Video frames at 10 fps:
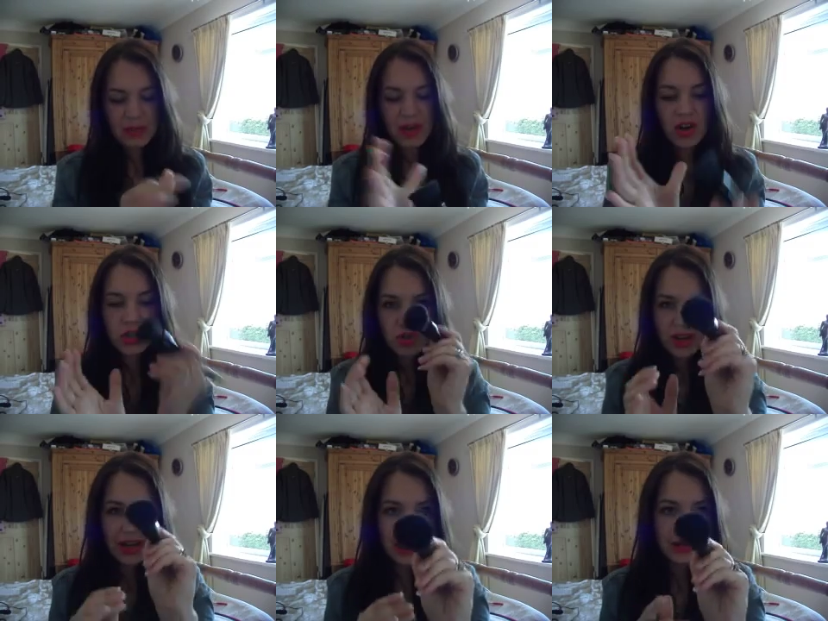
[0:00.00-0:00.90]
but I try
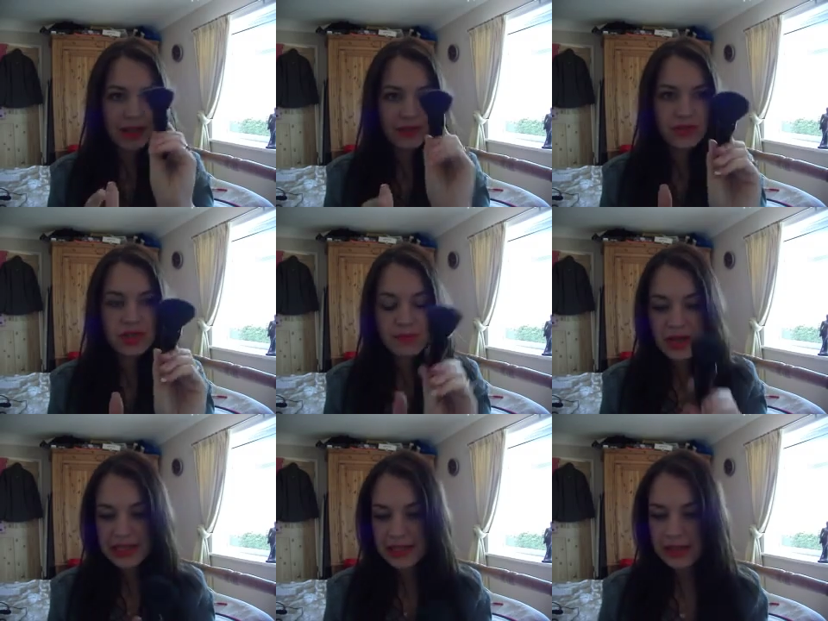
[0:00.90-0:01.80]
and clean that for as
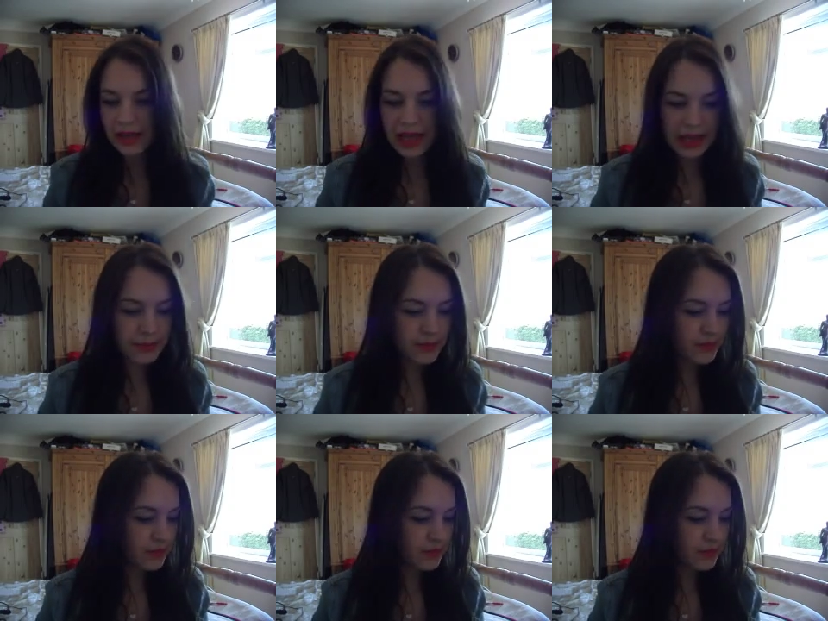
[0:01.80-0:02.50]
best as I can.